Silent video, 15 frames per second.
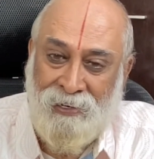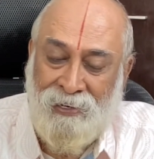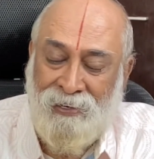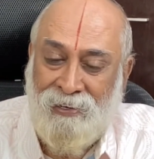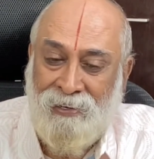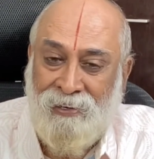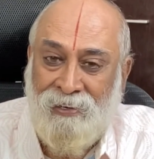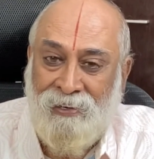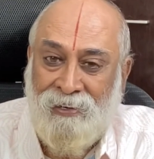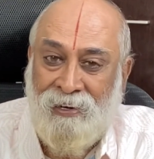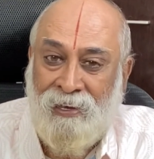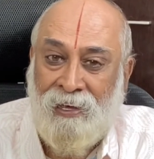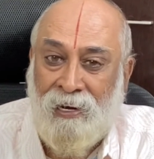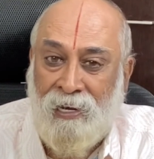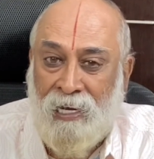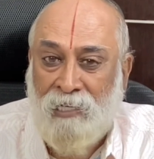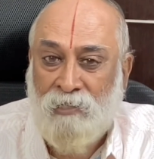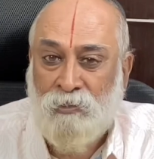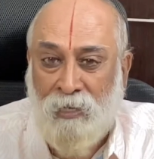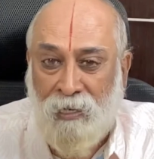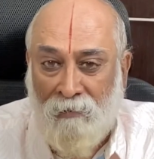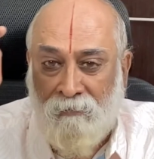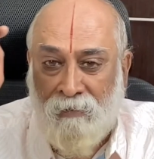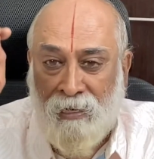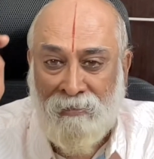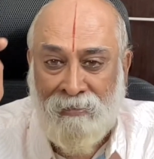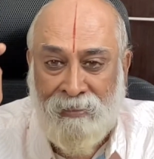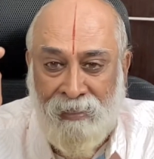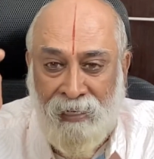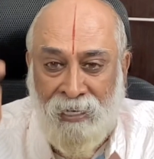Okay. Naragasura
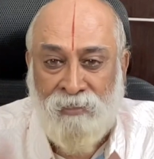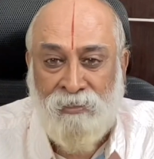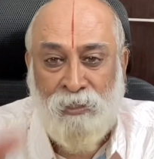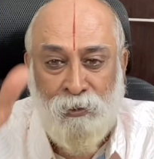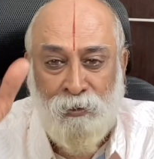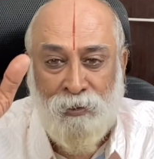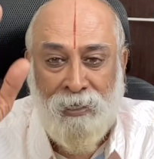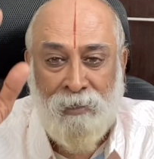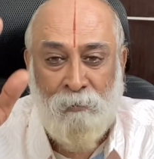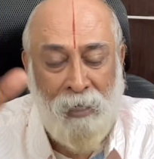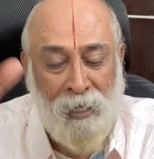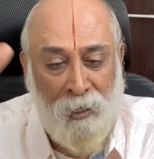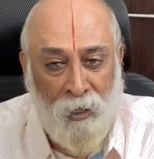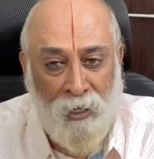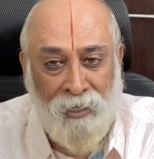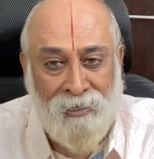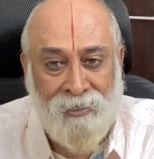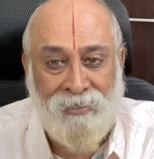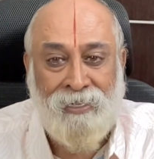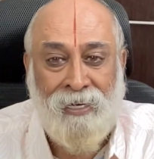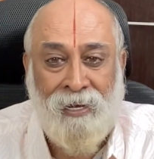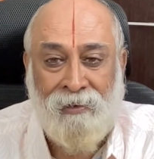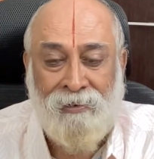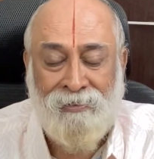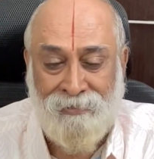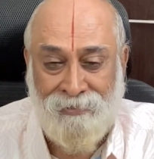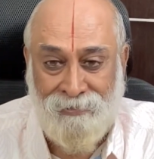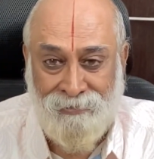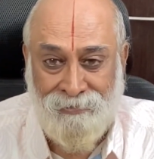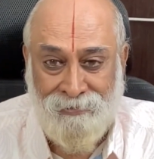was executed by Lord
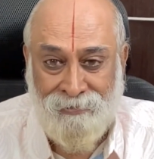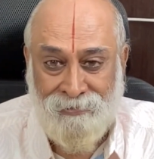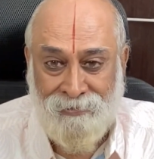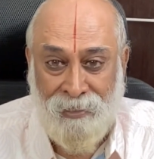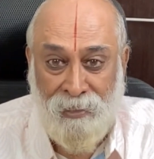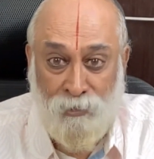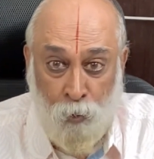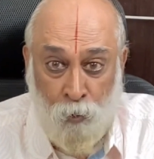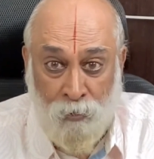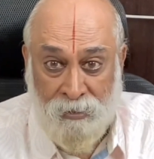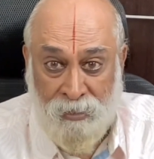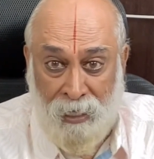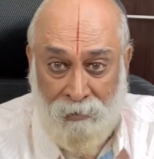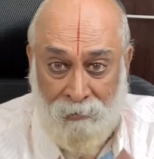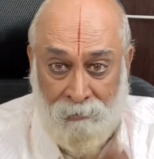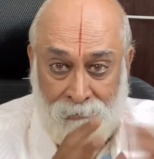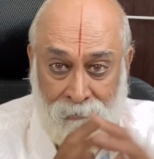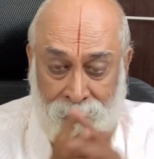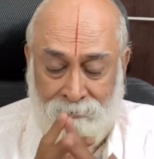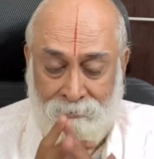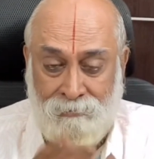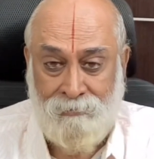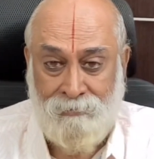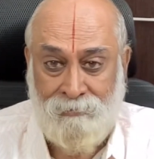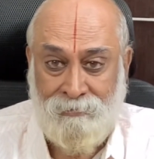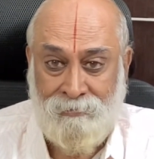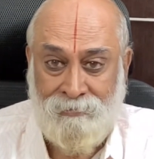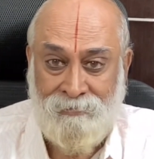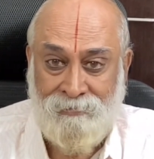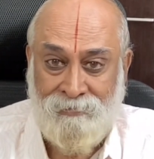Krishna, his own son,
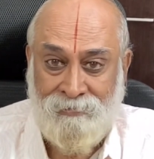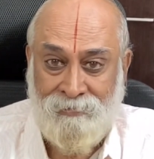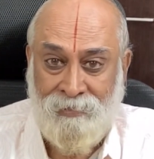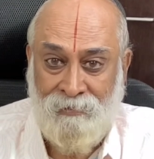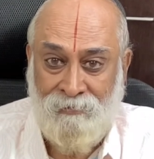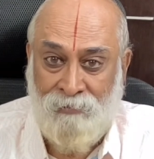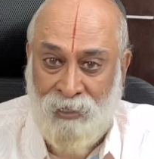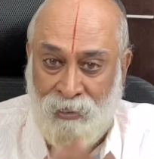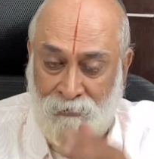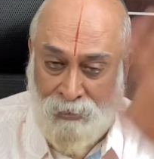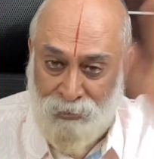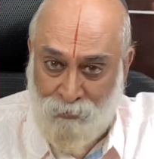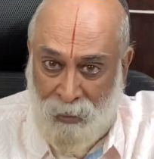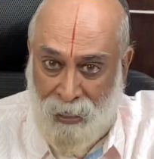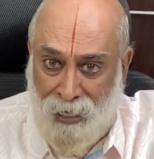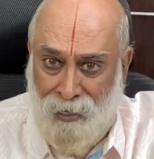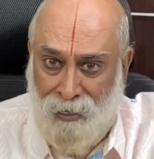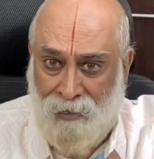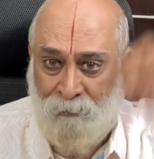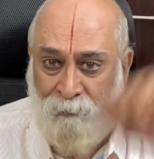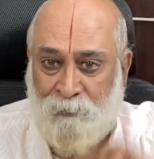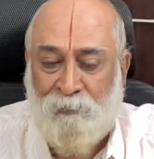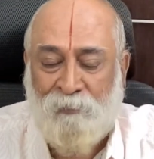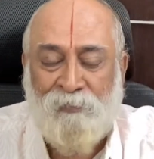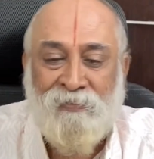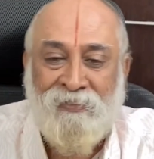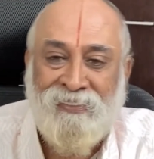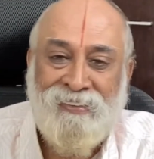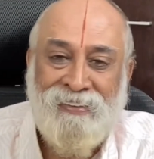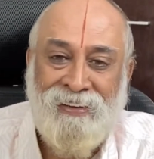when he was Varaha.
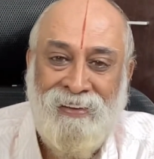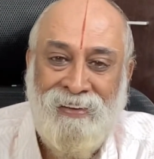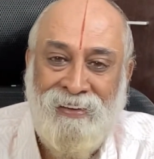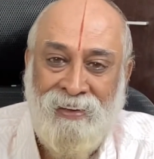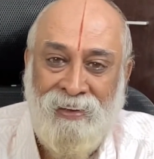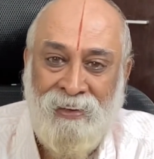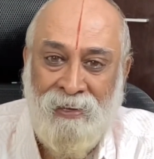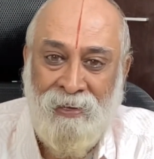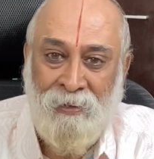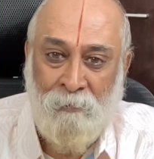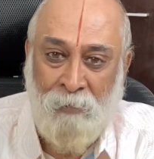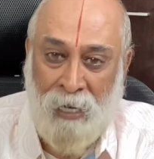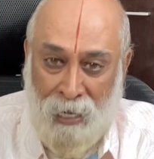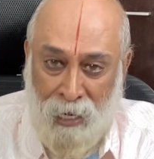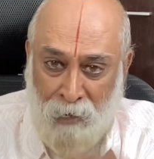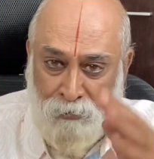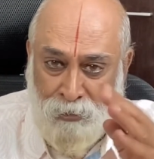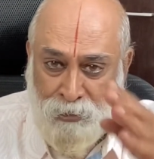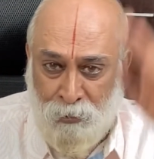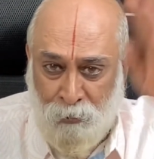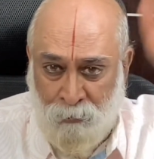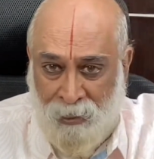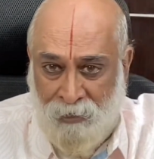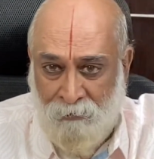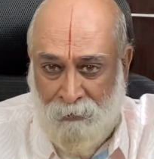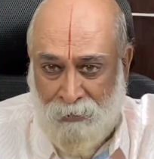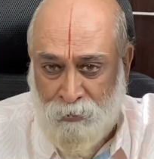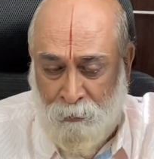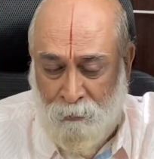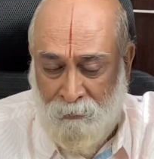Mahavishnu, when
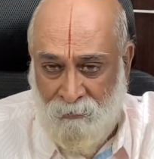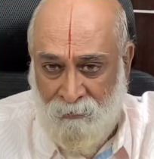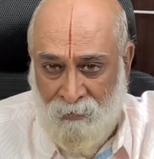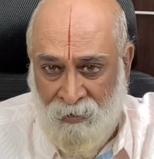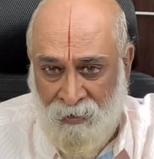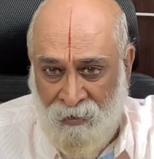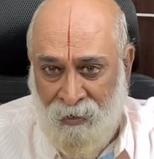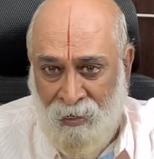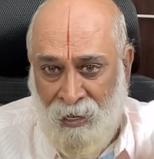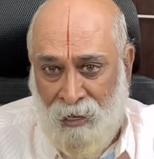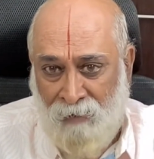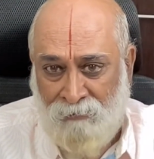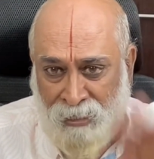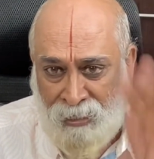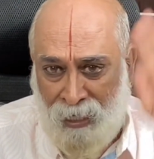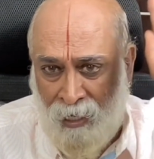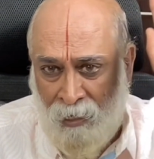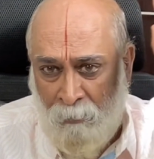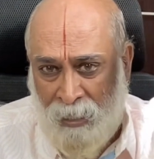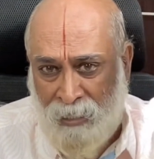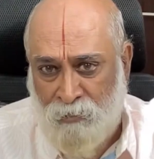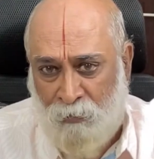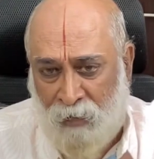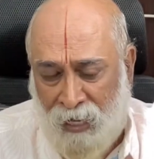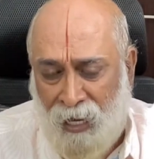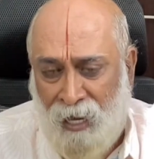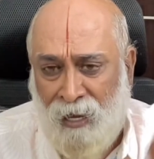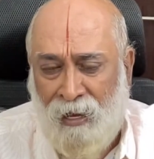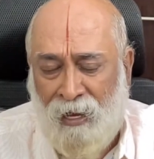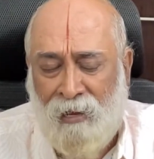he was Avataram as
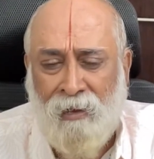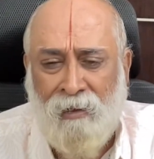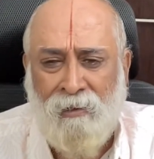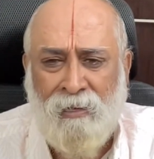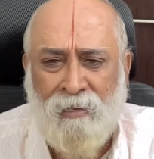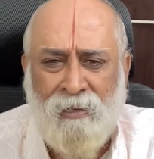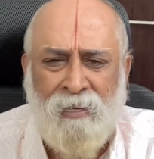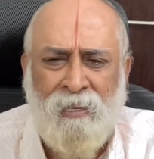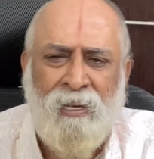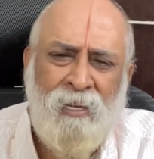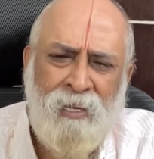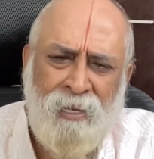Varaha,